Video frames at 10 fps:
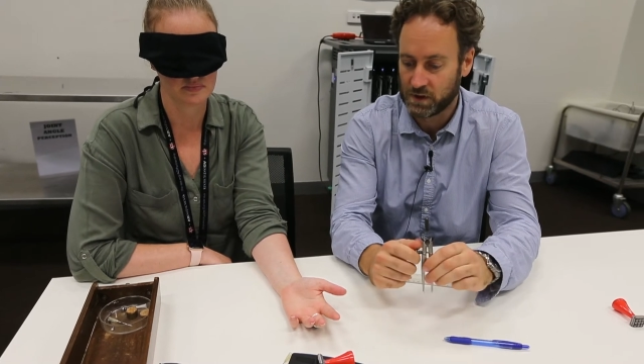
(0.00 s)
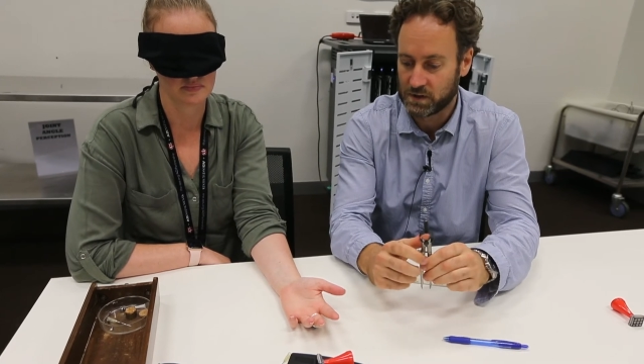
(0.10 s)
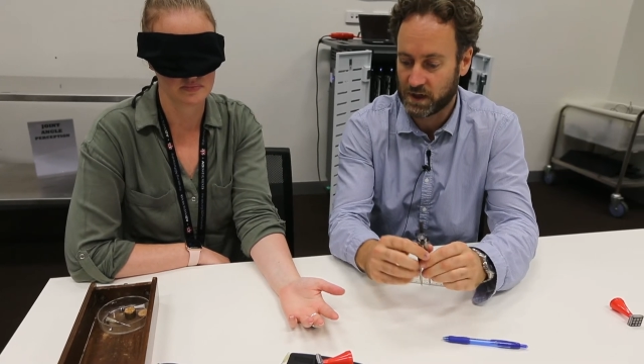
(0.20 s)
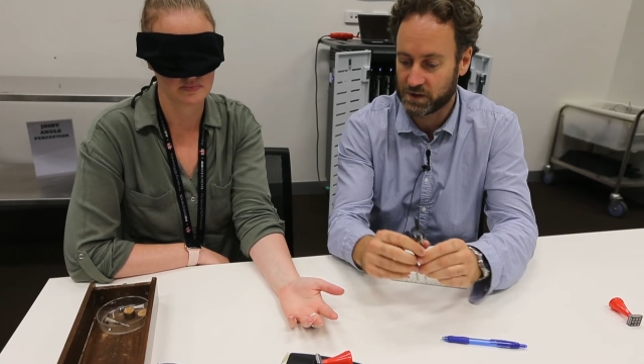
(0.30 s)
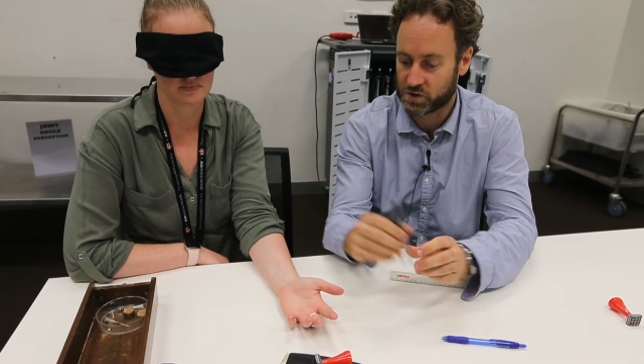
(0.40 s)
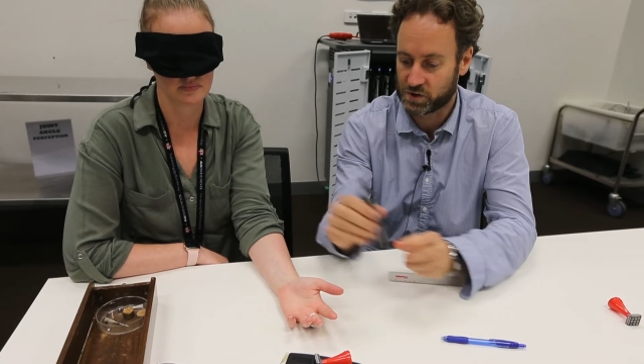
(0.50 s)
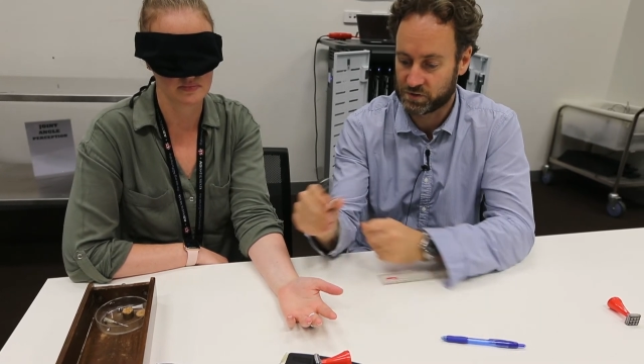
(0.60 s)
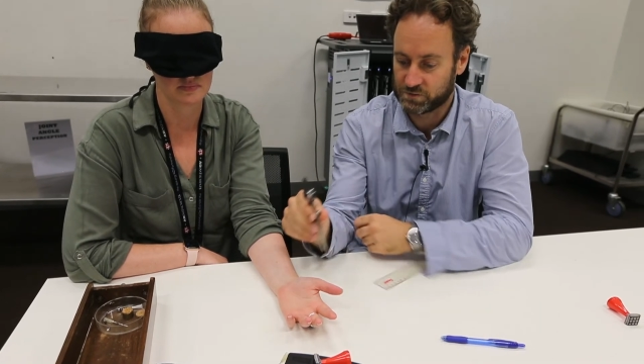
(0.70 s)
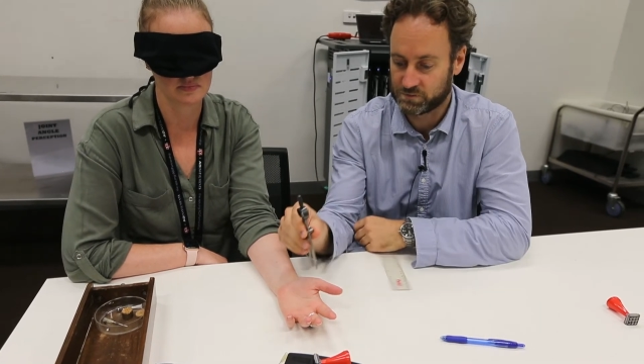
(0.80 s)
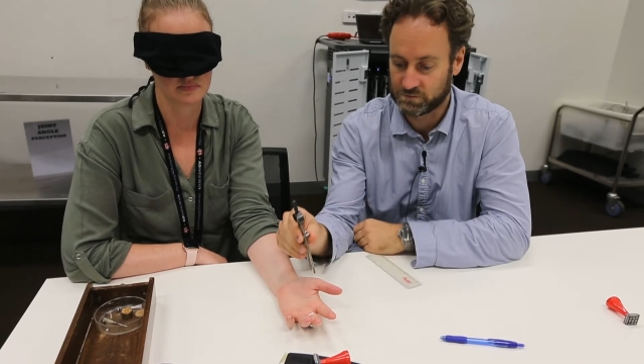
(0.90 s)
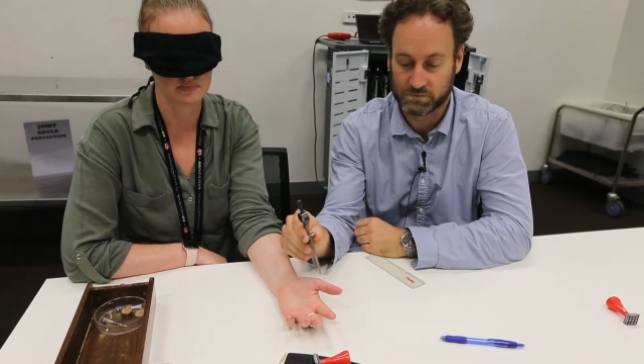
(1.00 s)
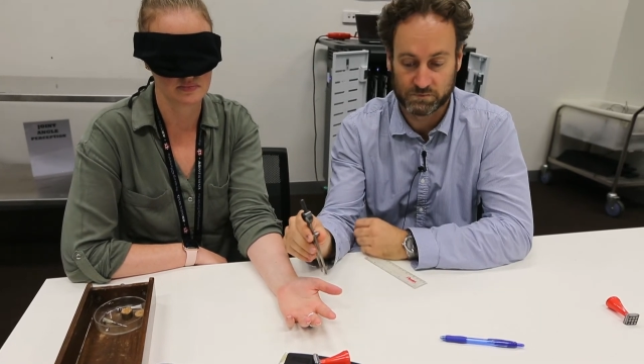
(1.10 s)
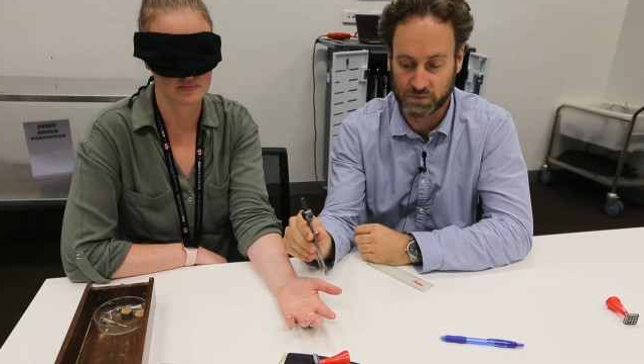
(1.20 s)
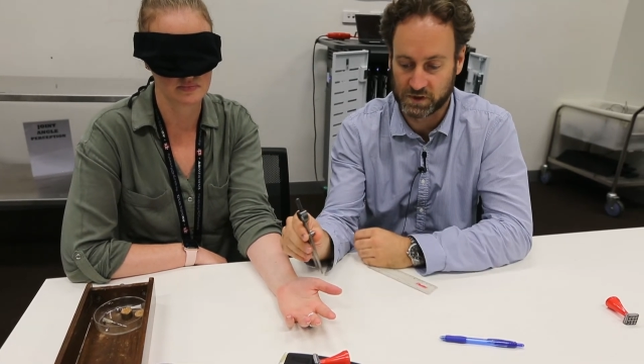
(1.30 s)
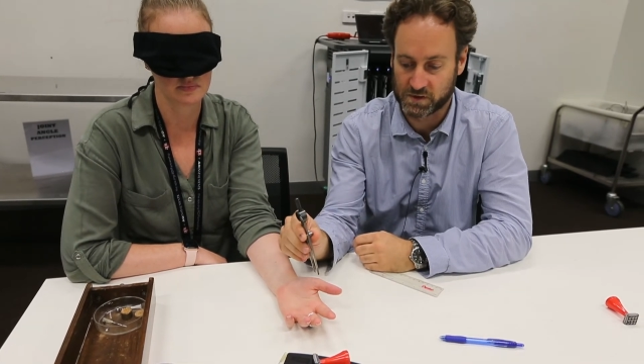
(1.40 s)
touch
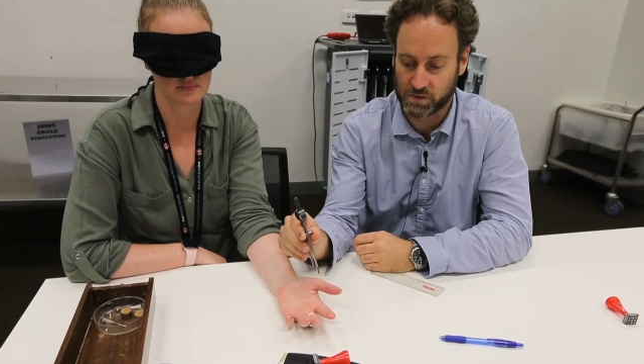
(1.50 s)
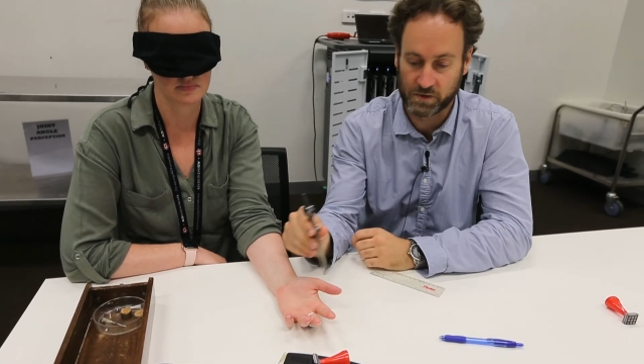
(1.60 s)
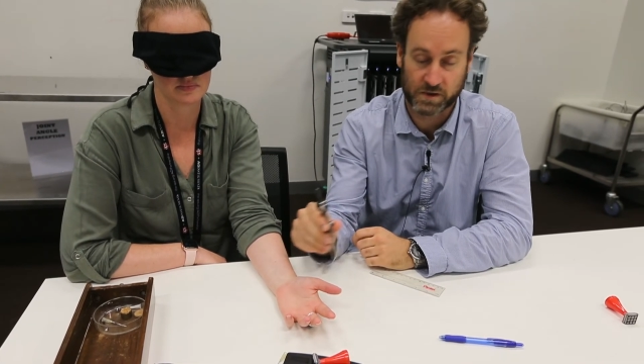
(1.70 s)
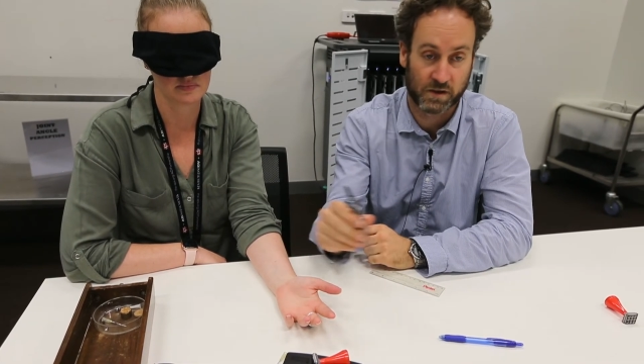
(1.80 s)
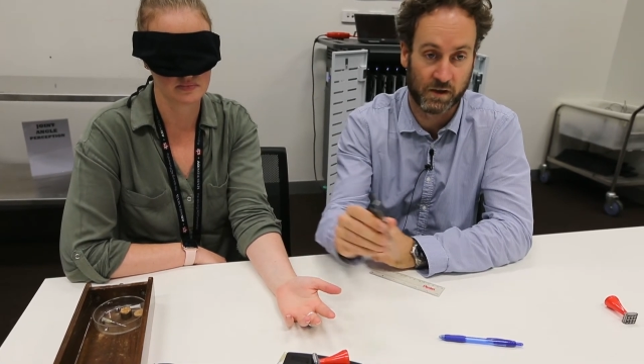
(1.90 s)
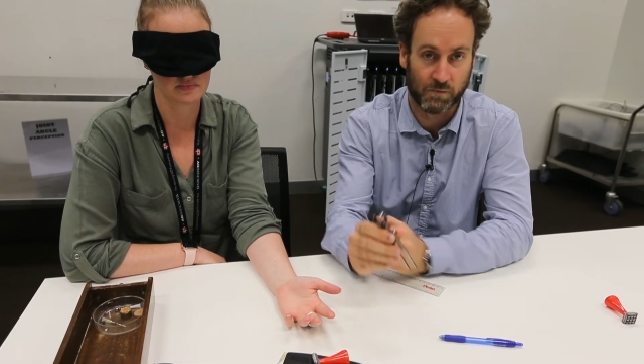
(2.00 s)
Melissa on the skin,